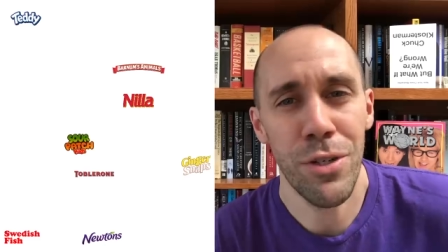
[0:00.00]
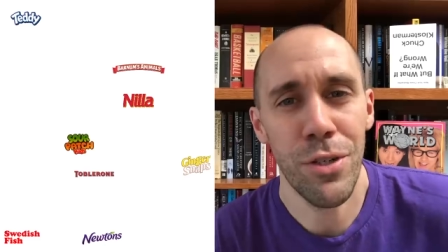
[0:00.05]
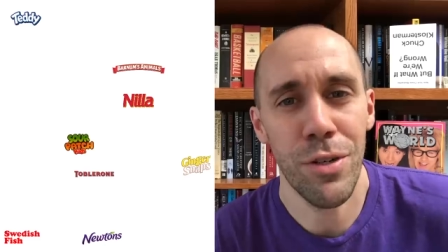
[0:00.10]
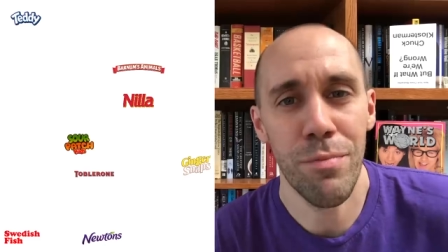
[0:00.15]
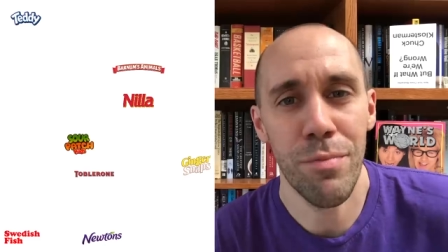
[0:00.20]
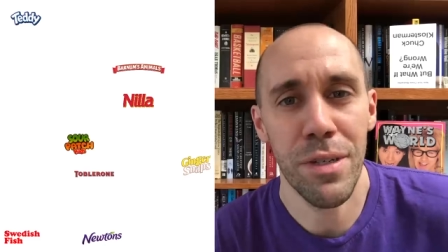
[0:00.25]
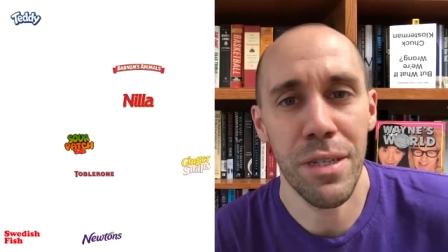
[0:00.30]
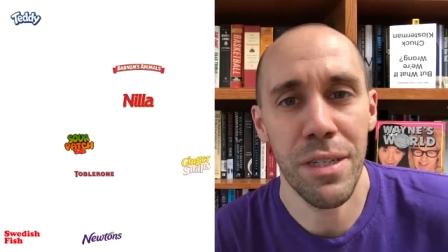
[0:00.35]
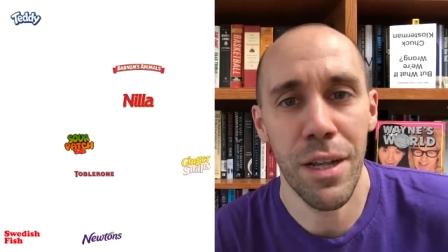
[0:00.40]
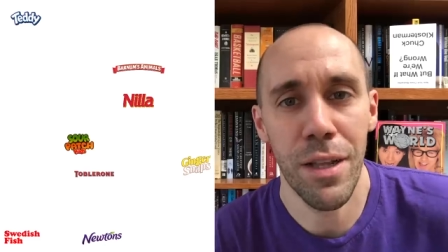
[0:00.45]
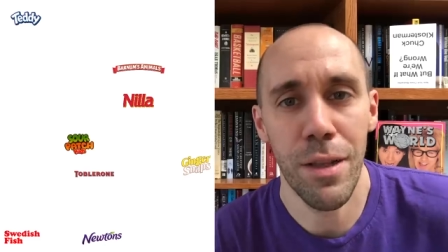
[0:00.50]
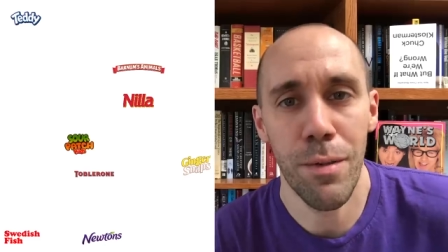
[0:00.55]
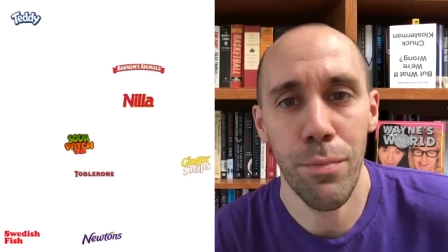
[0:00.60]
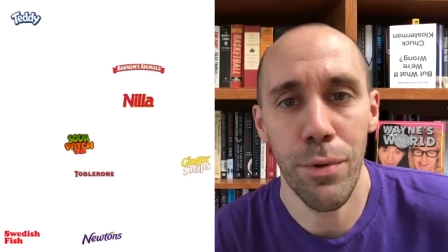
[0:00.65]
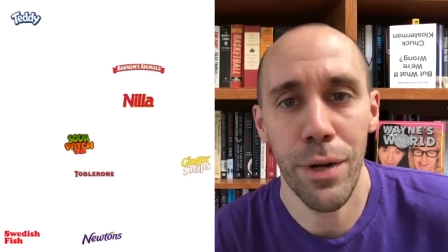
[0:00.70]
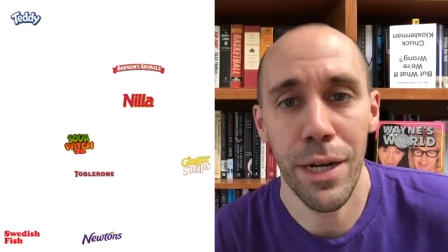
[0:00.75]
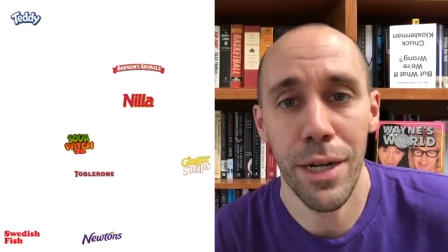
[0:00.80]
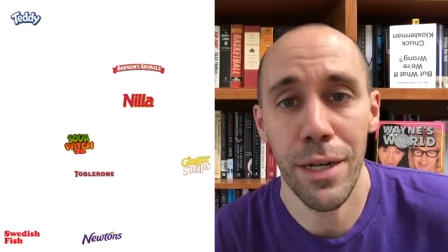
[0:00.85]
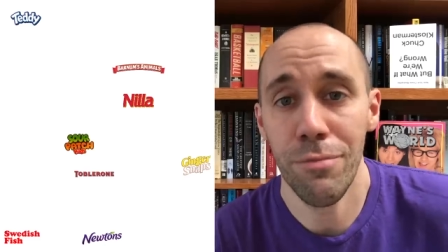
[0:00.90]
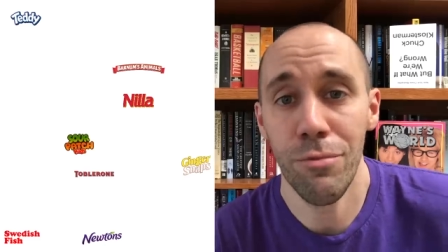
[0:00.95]
shouldn't be
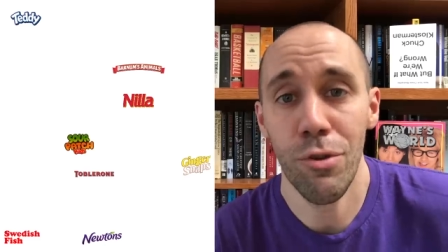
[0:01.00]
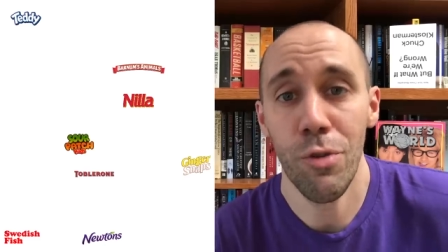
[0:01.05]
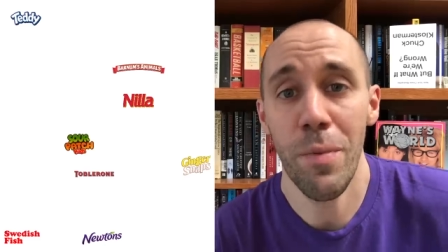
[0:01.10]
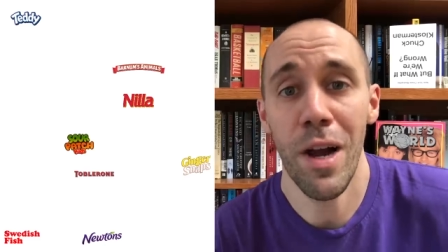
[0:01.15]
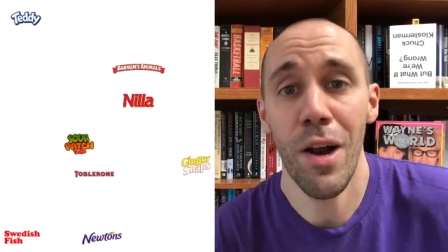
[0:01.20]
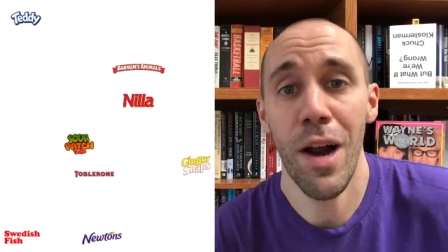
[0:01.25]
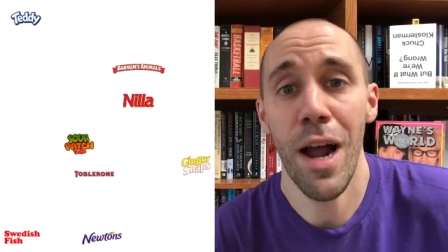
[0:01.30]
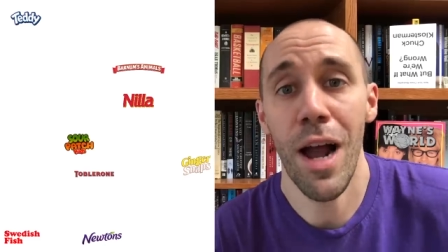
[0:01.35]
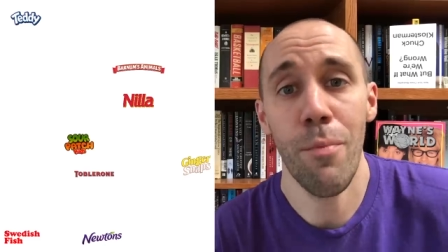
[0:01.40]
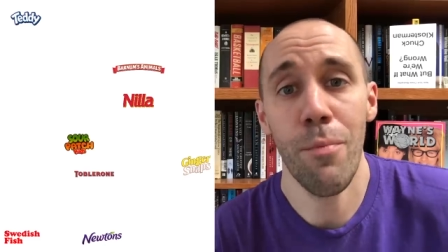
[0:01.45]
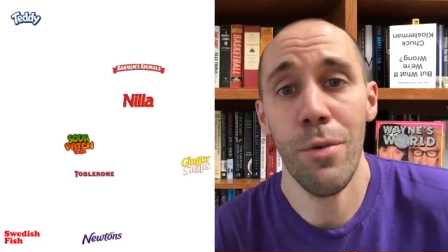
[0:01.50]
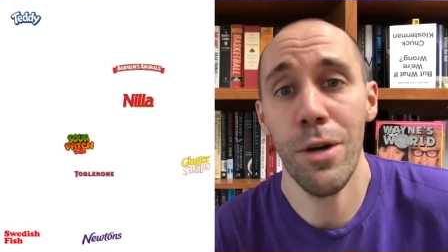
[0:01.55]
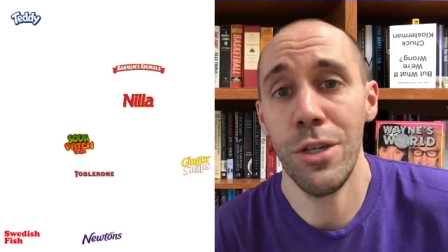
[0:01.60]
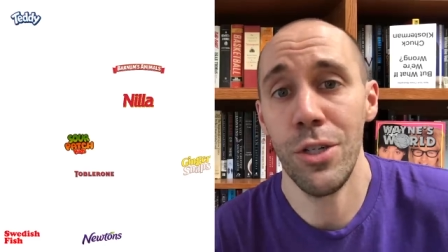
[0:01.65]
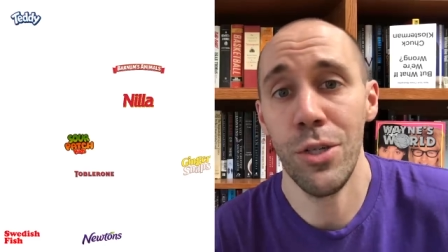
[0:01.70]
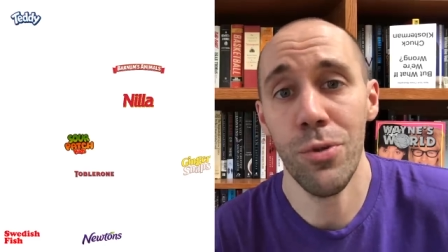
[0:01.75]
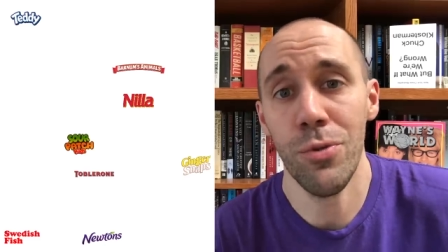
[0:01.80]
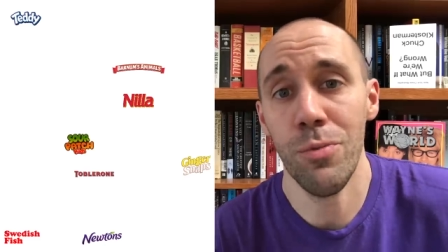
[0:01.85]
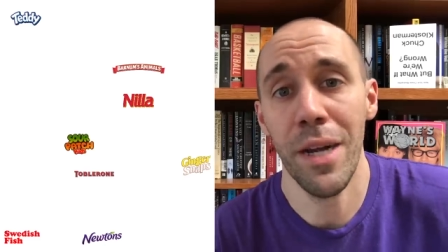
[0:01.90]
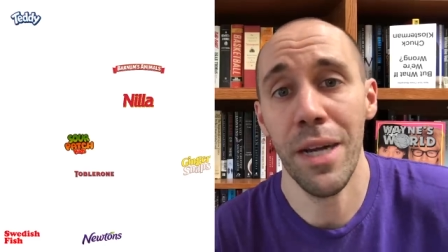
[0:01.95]
celebrated, no matter how
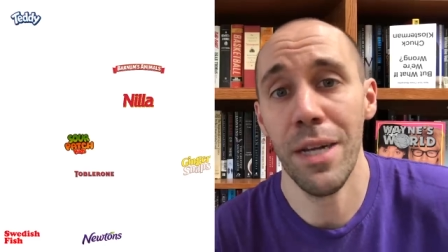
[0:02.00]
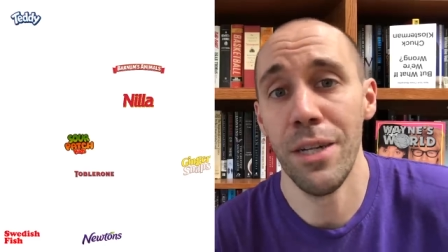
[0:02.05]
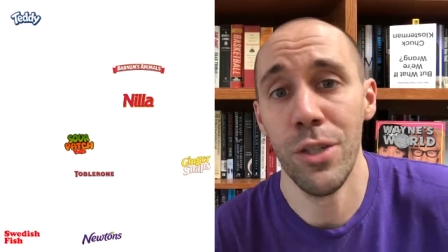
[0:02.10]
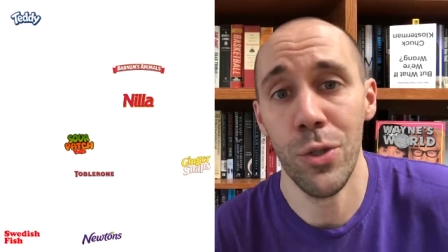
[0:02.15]
much you might